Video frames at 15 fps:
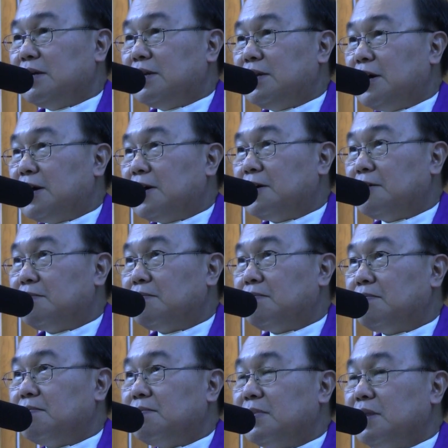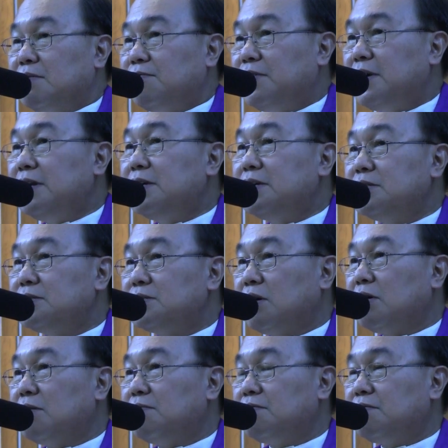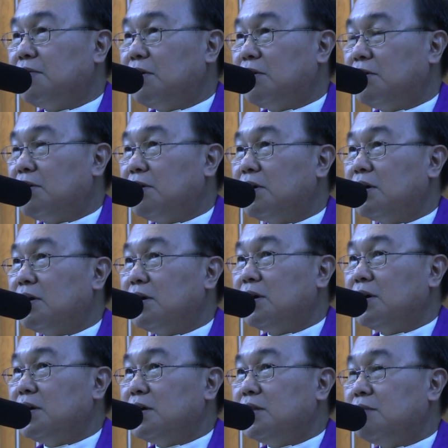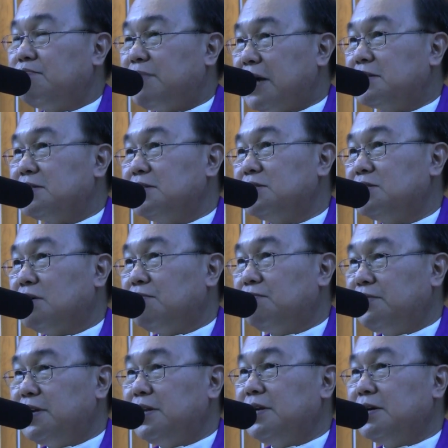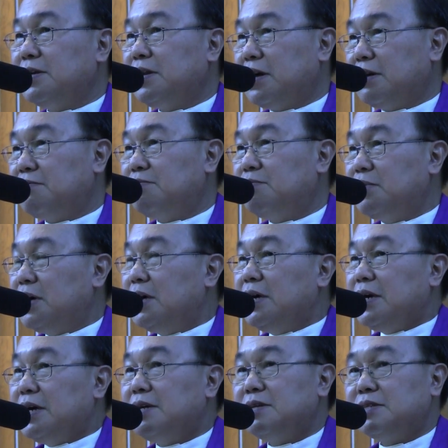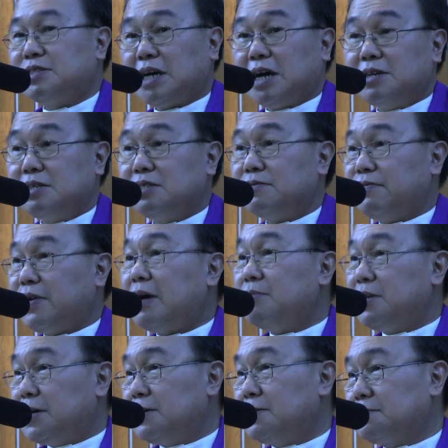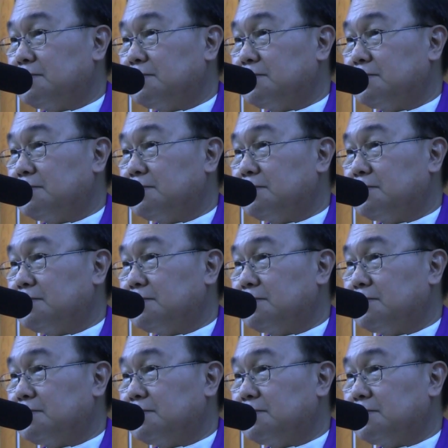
the feelings of or the practice of filial love in the Chinese family.